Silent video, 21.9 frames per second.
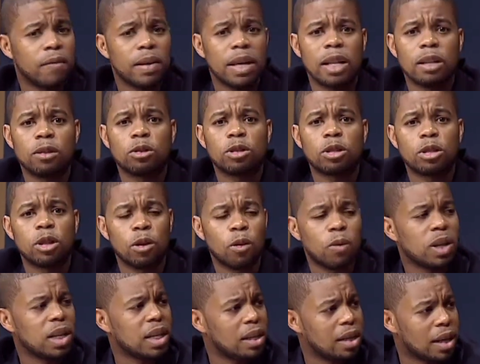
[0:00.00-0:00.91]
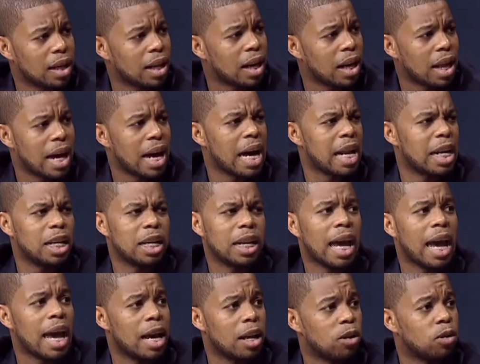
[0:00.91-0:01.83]
it's slowly declining,
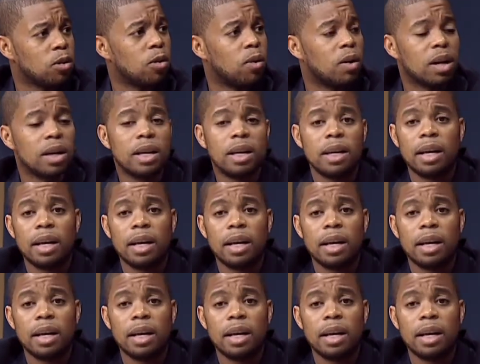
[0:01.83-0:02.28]
and/or